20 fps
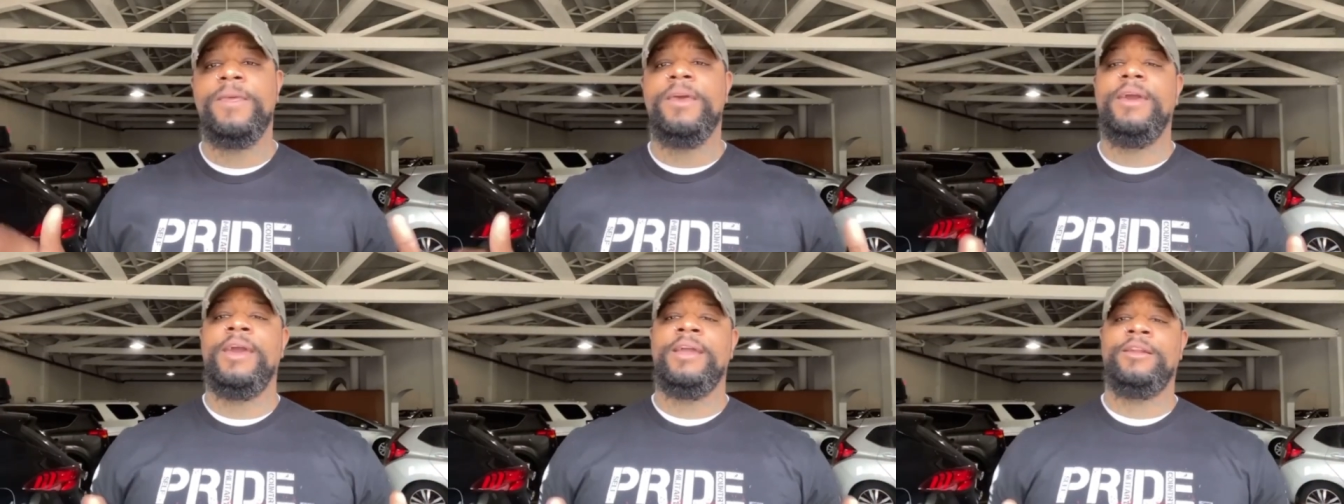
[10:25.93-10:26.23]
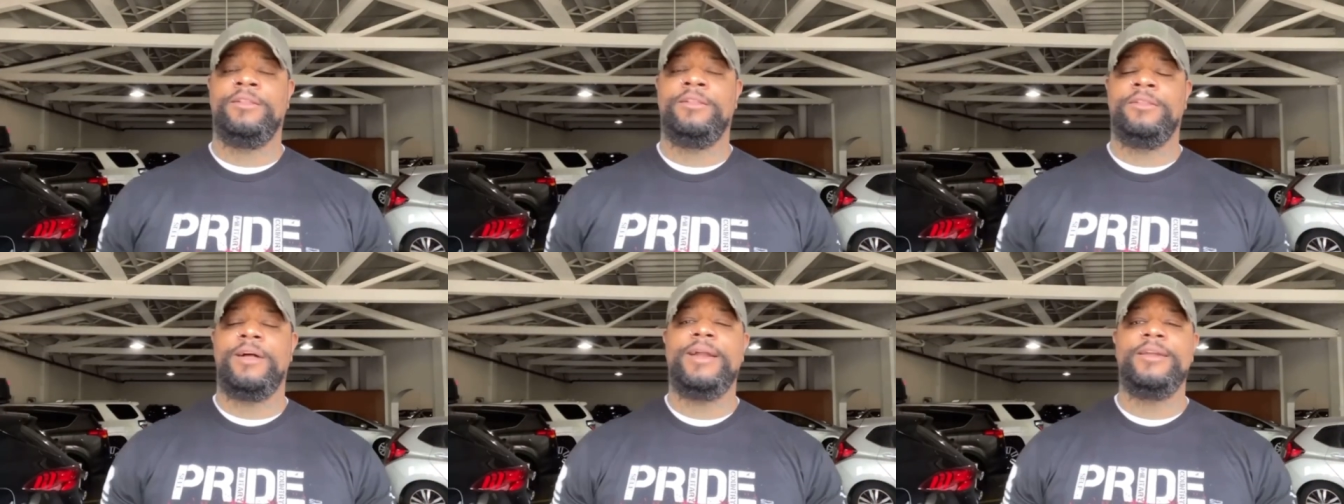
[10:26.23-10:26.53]
And
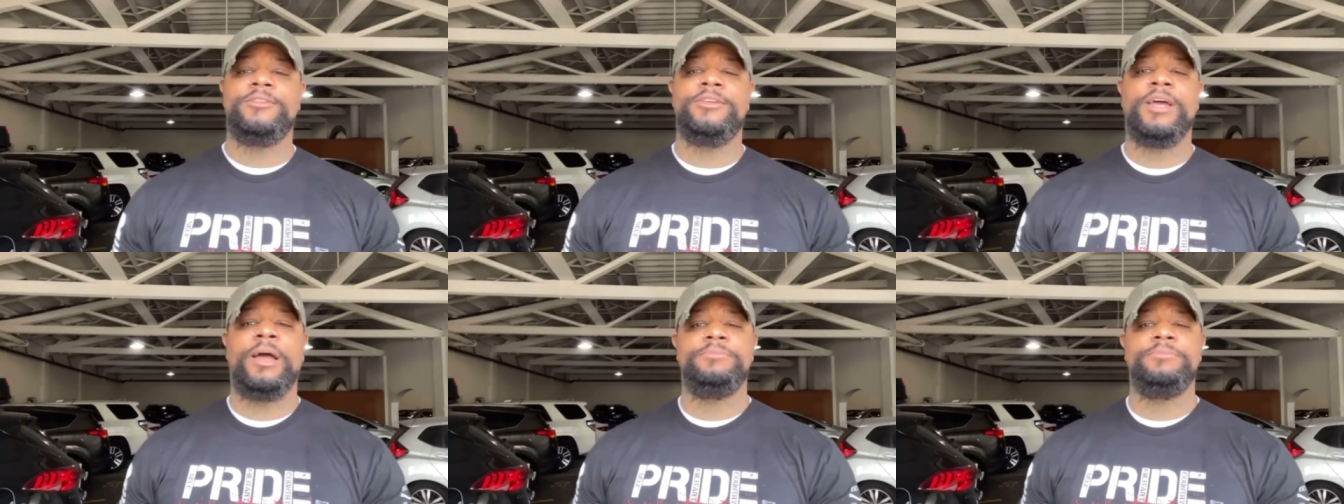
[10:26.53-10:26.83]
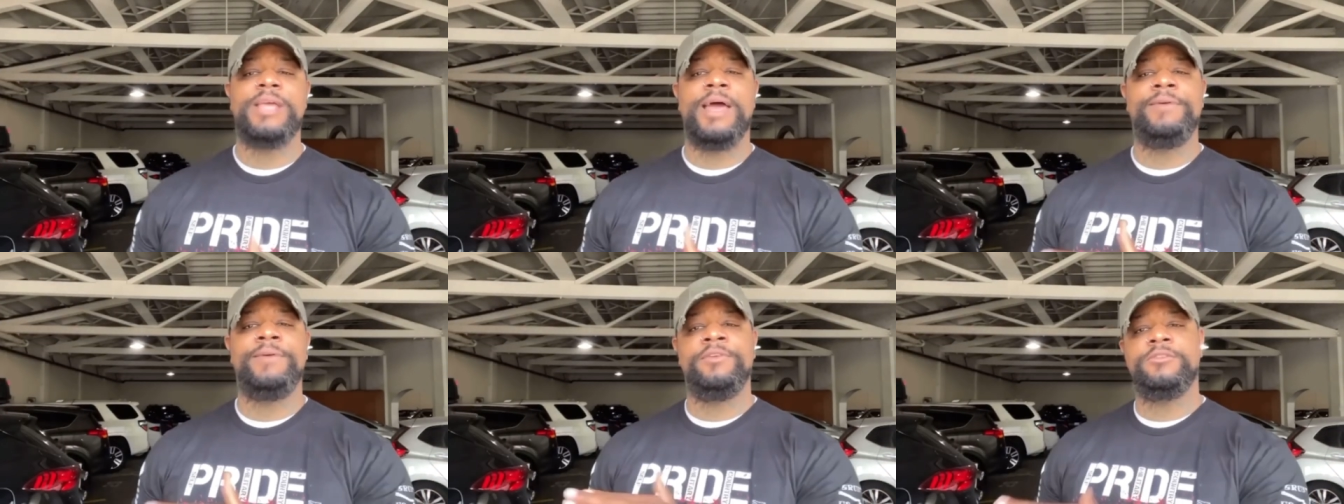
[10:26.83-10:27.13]
a lot of times,
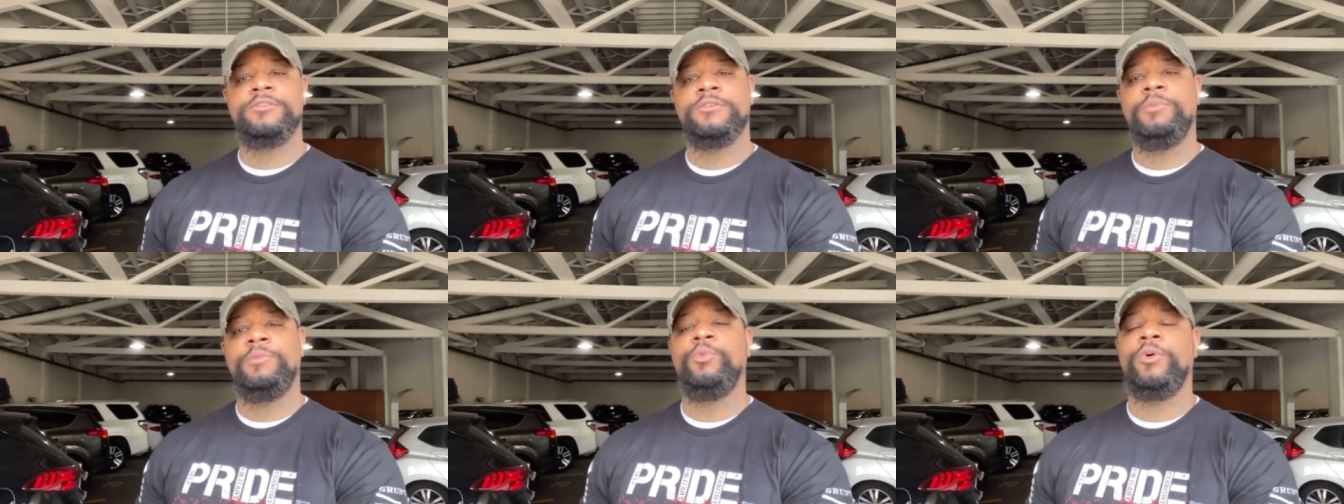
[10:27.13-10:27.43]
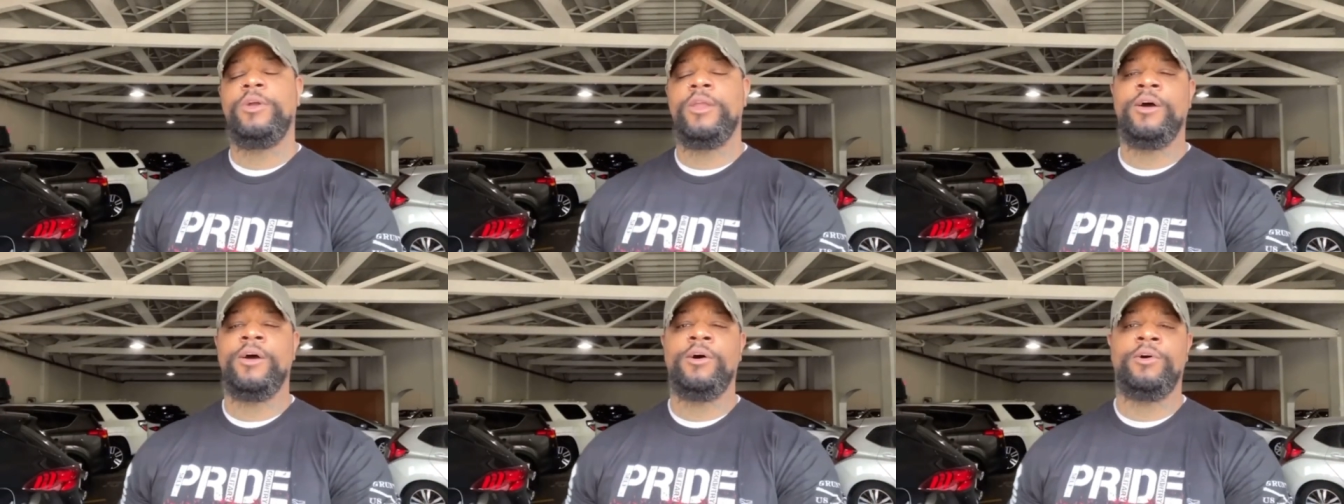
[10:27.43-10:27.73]
having
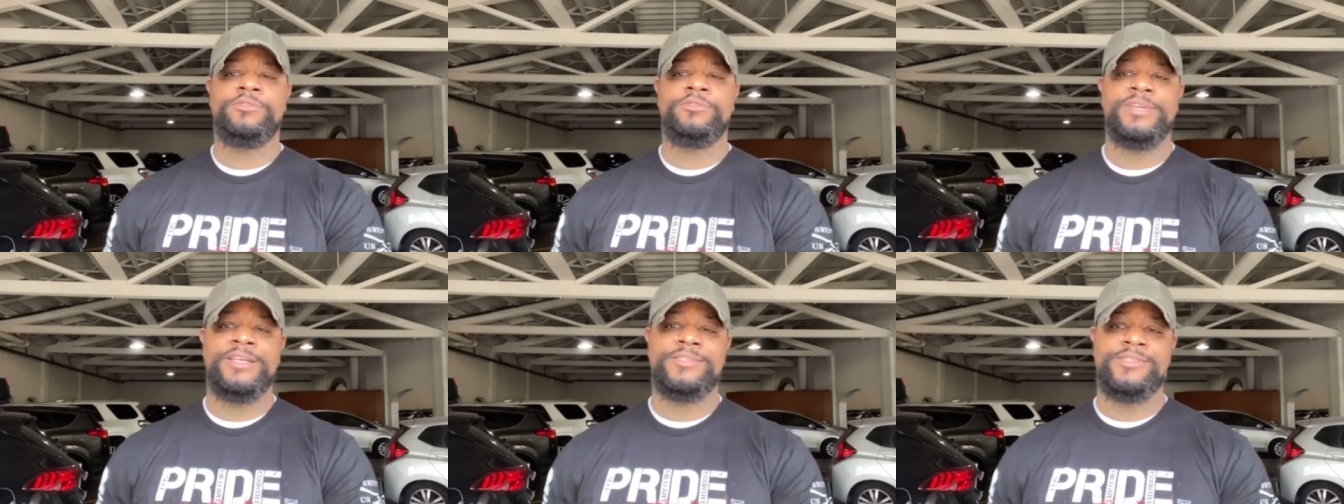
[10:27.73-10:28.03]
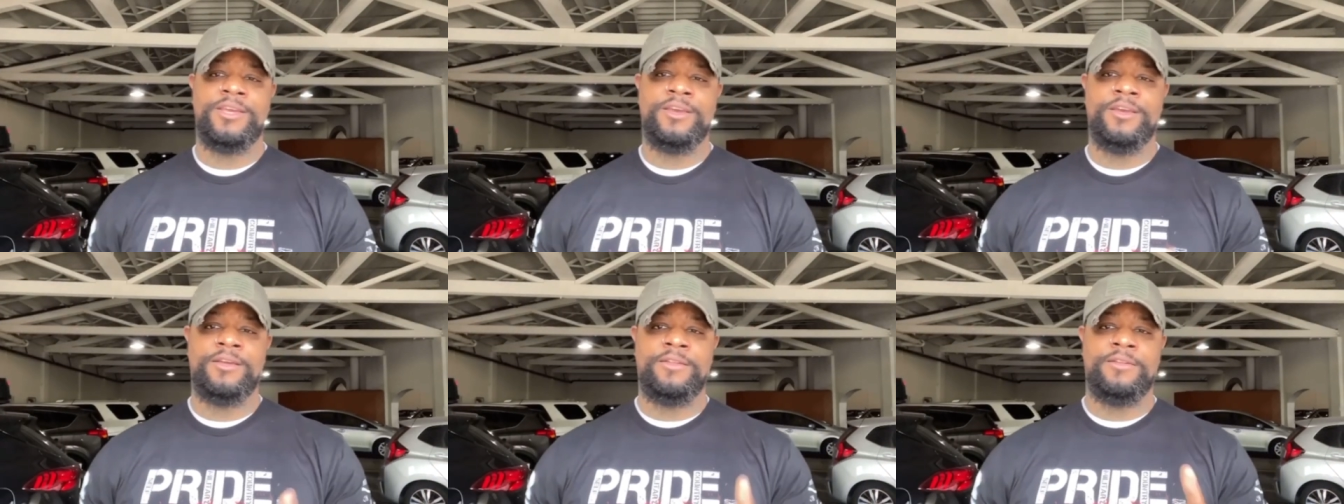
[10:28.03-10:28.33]
someone else that's
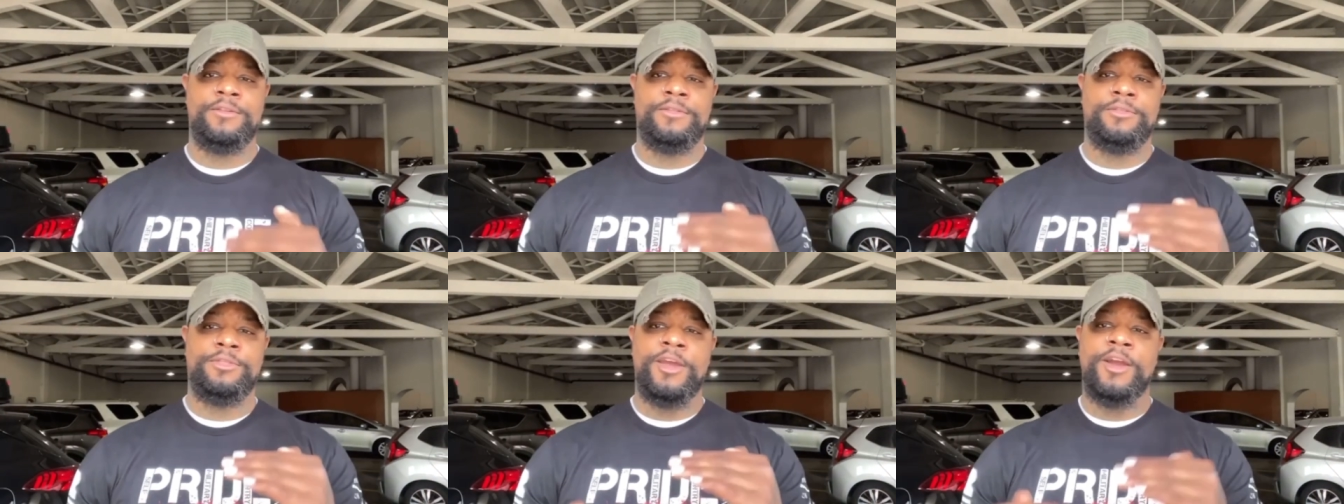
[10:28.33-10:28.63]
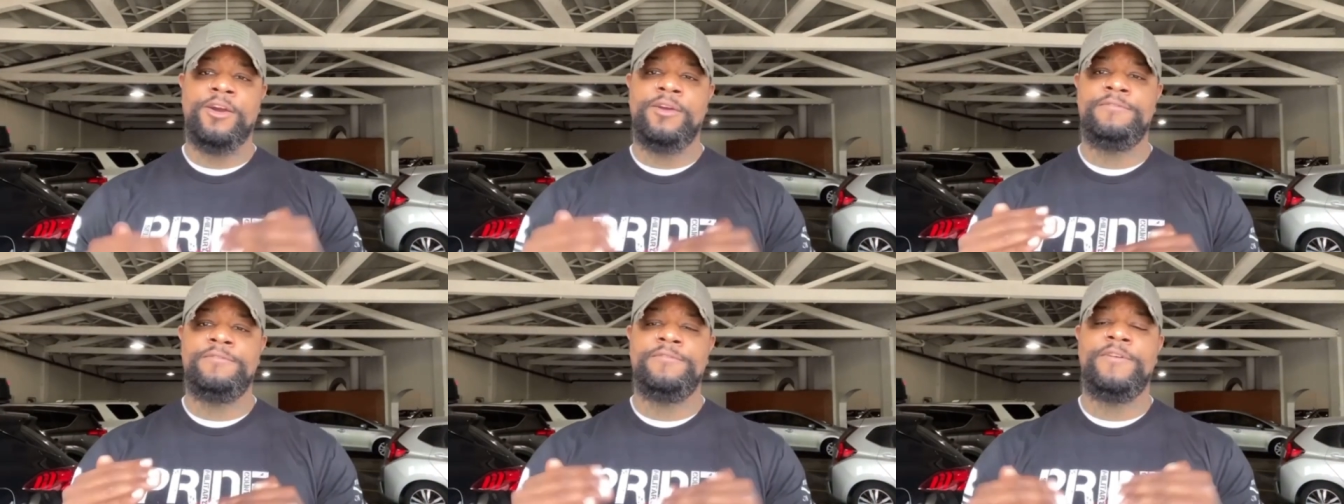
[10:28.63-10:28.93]
in
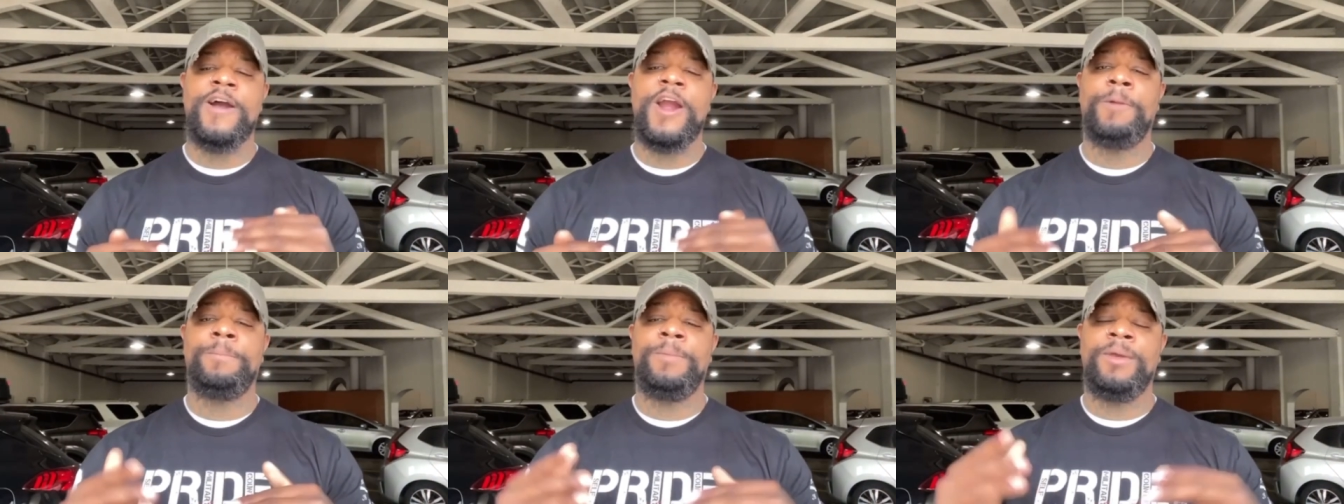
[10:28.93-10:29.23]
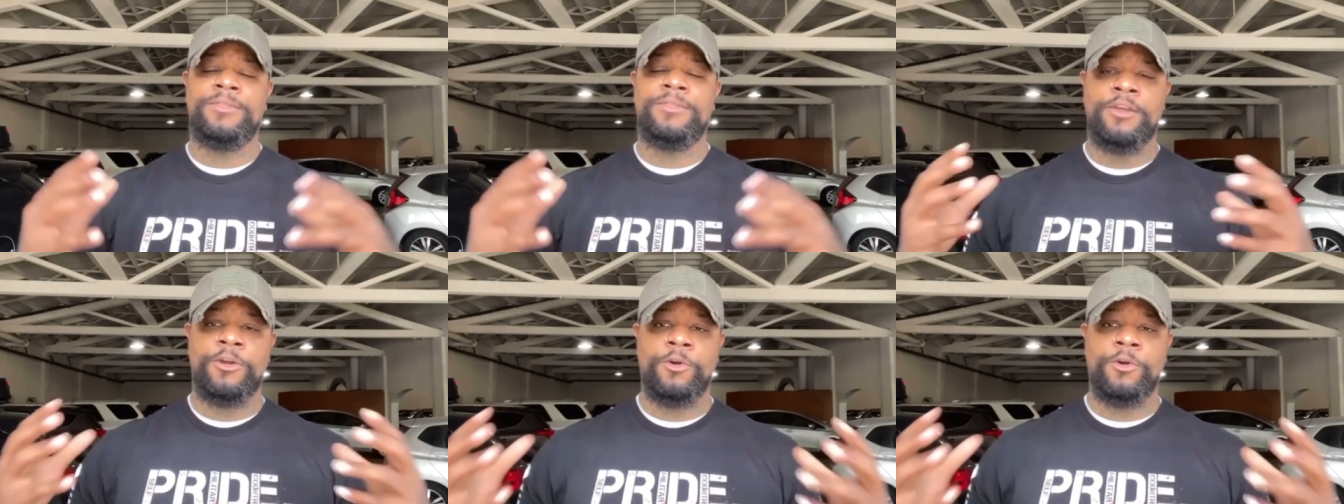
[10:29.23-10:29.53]
their
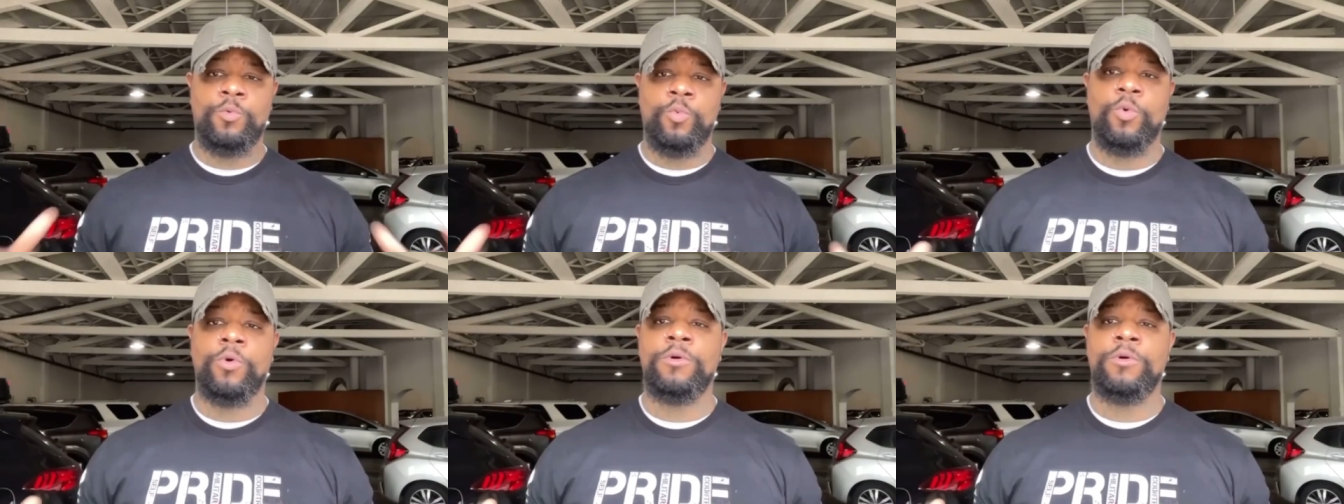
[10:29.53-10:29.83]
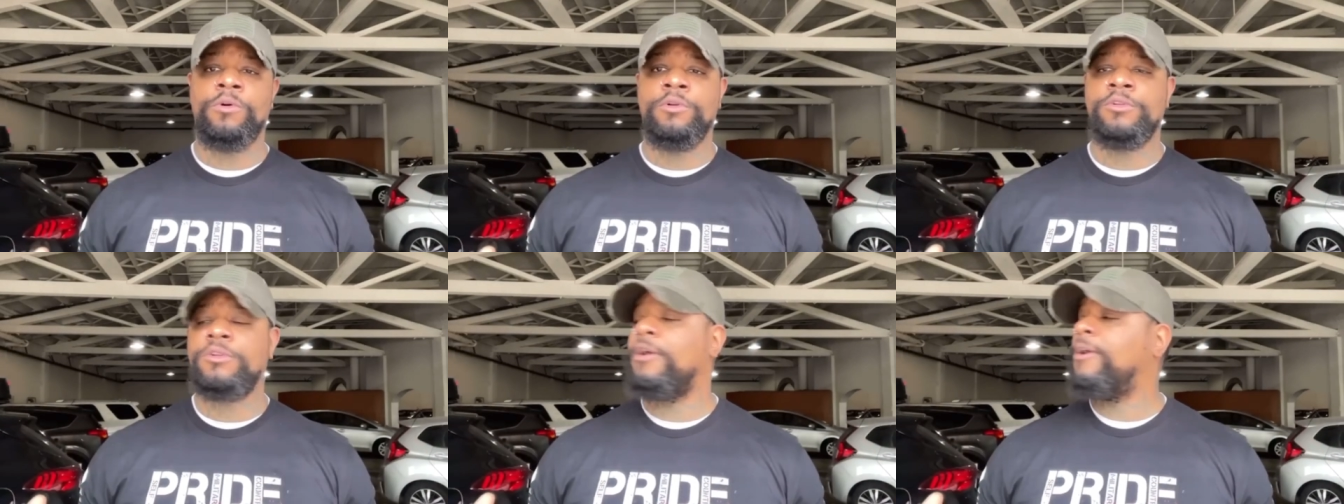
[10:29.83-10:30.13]
environment, their
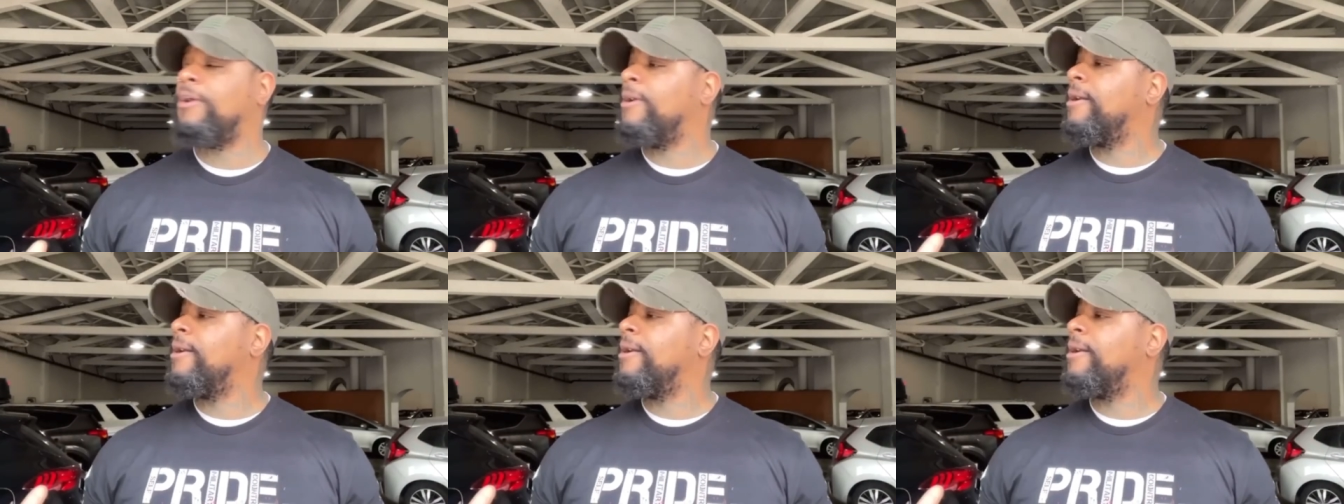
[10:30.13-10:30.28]
world,